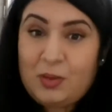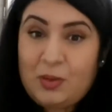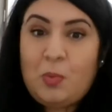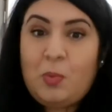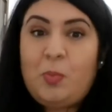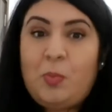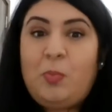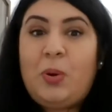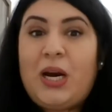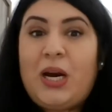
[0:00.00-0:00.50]

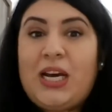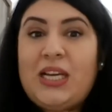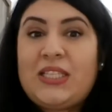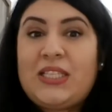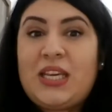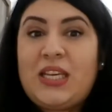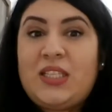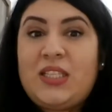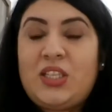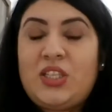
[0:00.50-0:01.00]
but
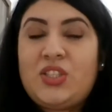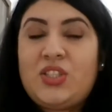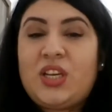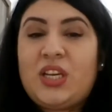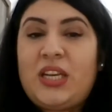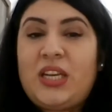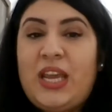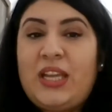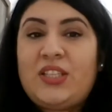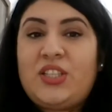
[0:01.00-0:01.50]
it is
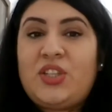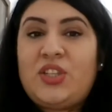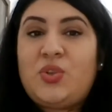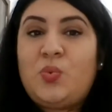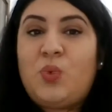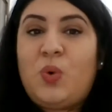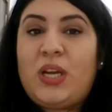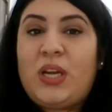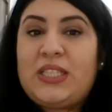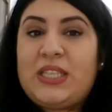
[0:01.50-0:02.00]
connected
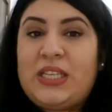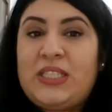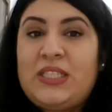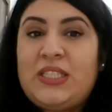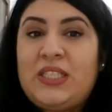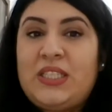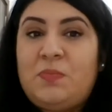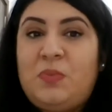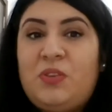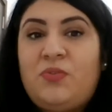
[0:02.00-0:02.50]
to what I
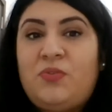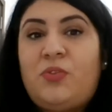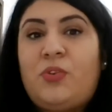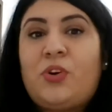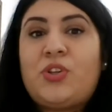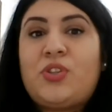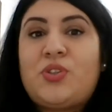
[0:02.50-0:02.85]
did before.